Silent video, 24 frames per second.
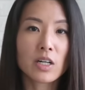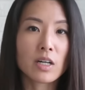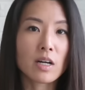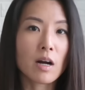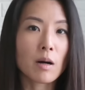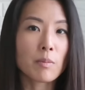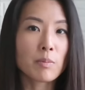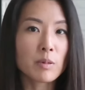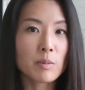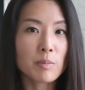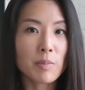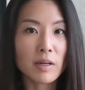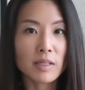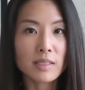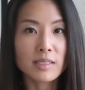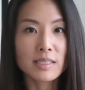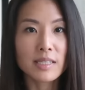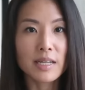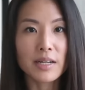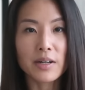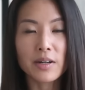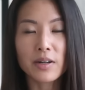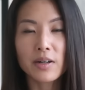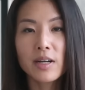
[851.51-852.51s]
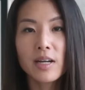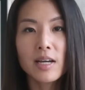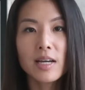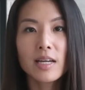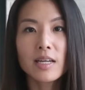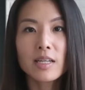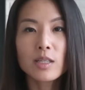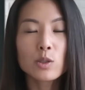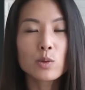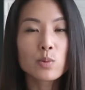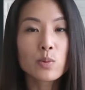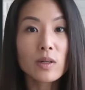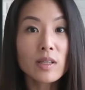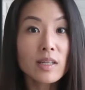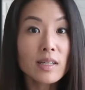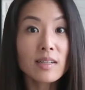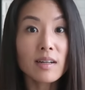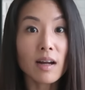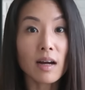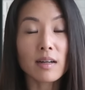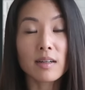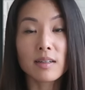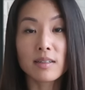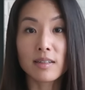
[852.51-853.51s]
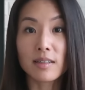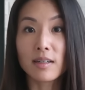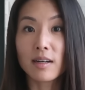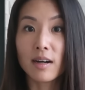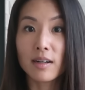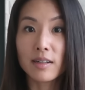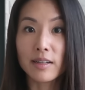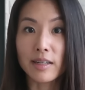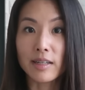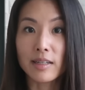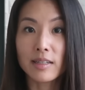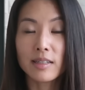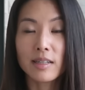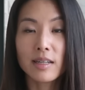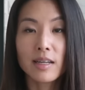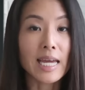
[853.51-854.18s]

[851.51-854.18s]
a couple bucks there is really not going to cut it.